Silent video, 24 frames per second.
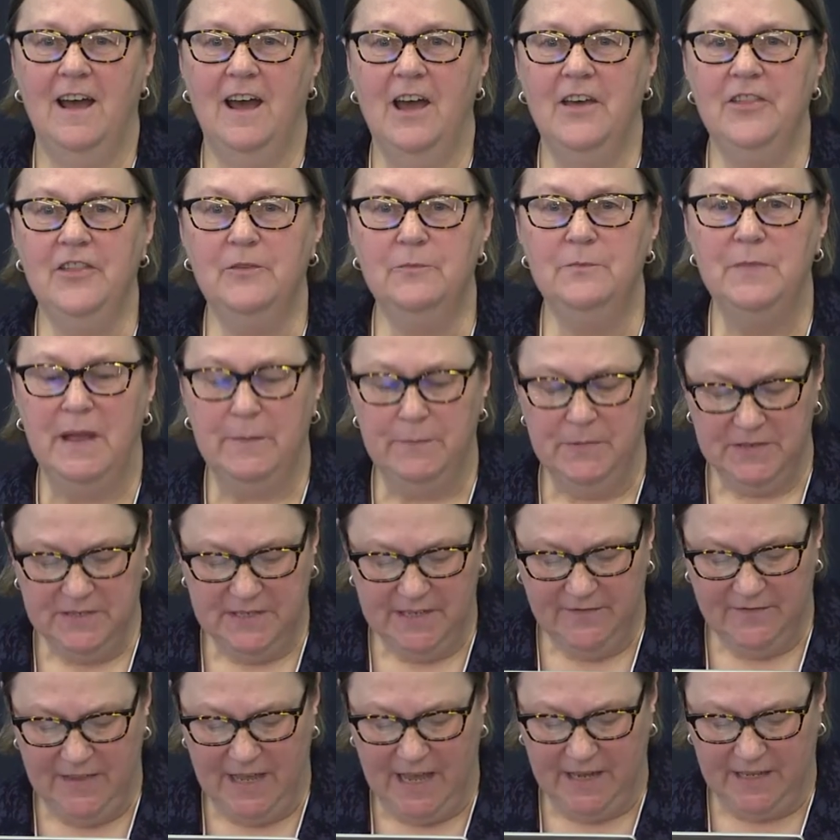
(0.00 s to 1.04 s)
Other members
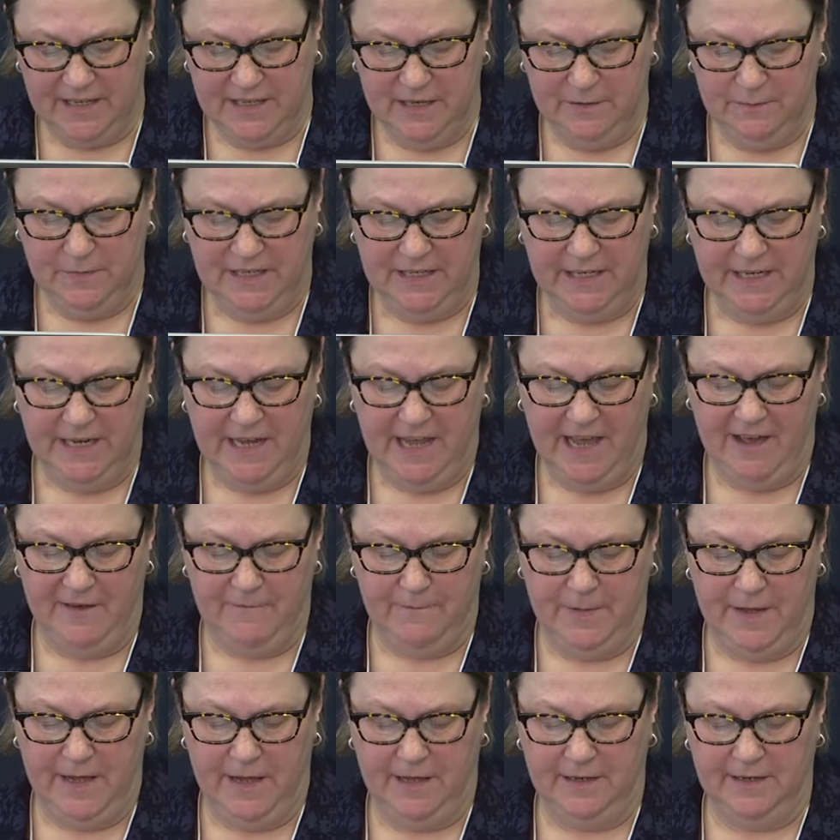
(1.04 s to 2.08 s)
of that committee
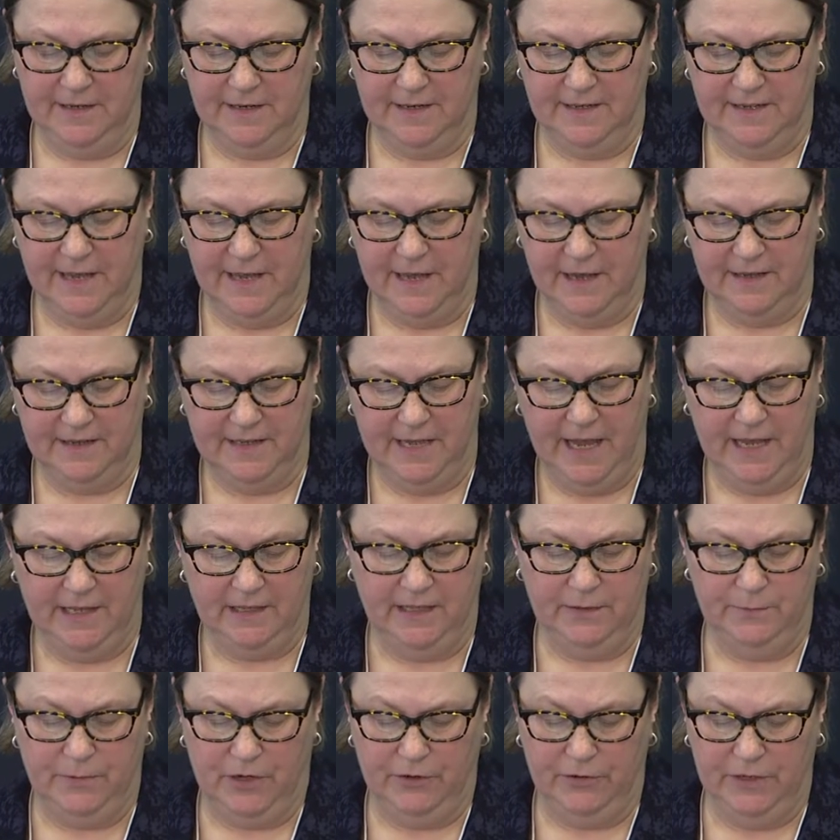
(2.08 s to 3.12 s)
have been
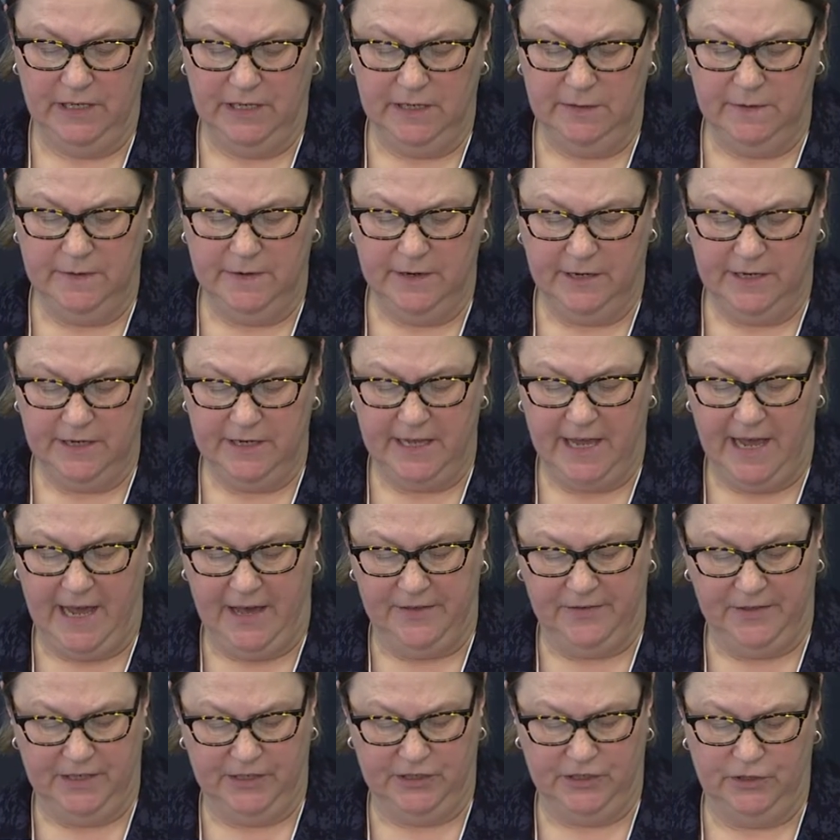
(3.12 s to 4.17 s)
Kaylee Bohemier,
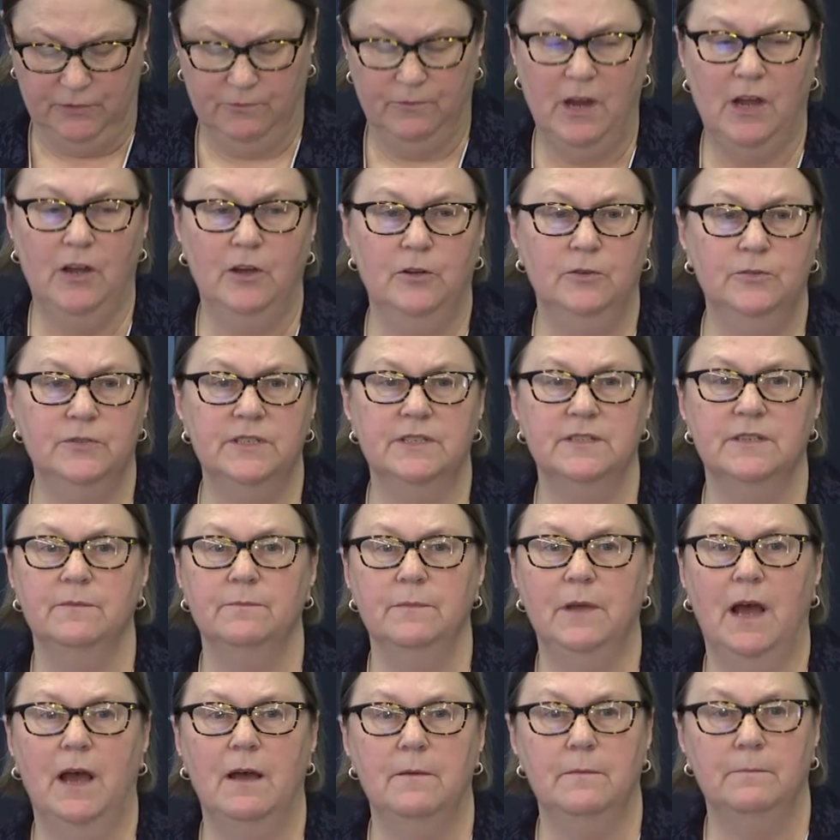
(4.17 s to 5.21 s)
Kathy DeRose,
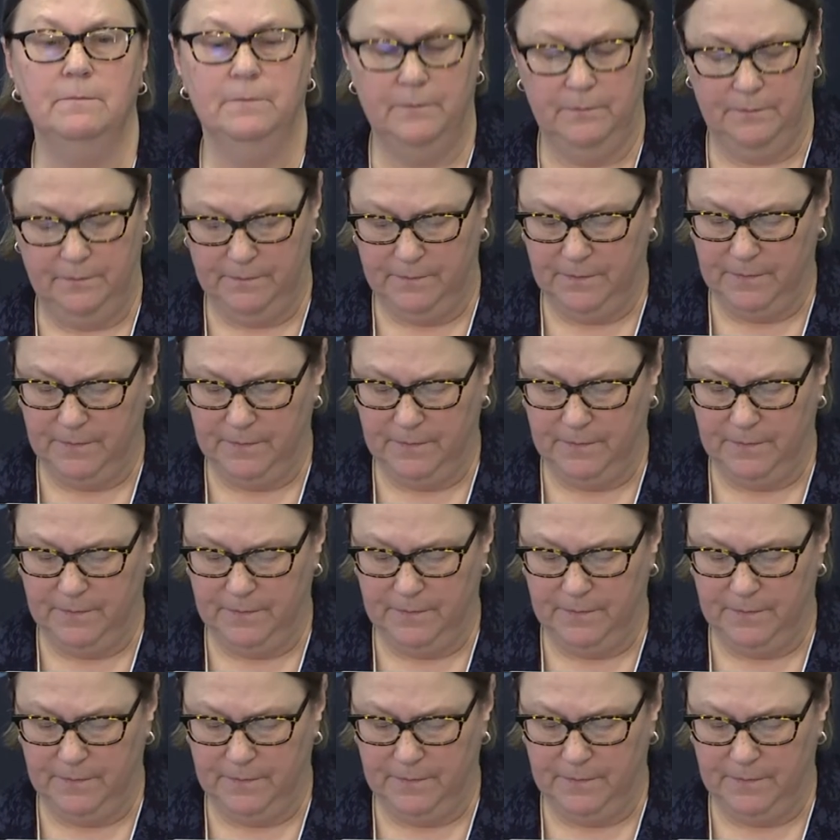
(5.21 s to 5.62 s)
um,